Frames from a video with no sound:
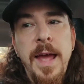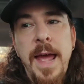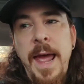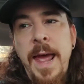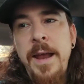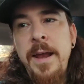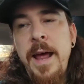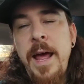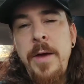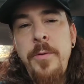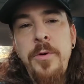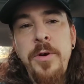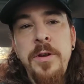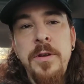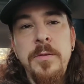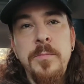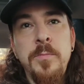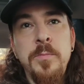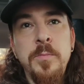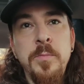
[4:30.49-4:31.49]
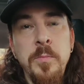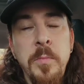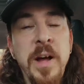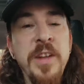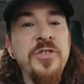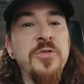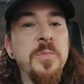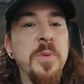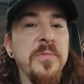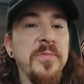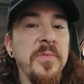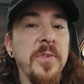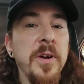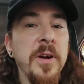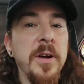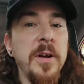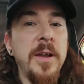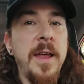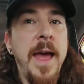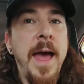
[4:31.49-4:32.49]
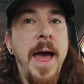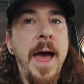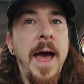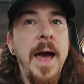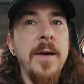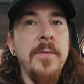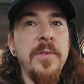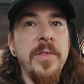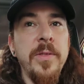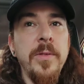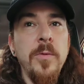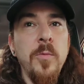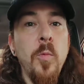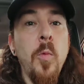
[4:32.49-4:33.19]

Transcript: and I would much prefer to have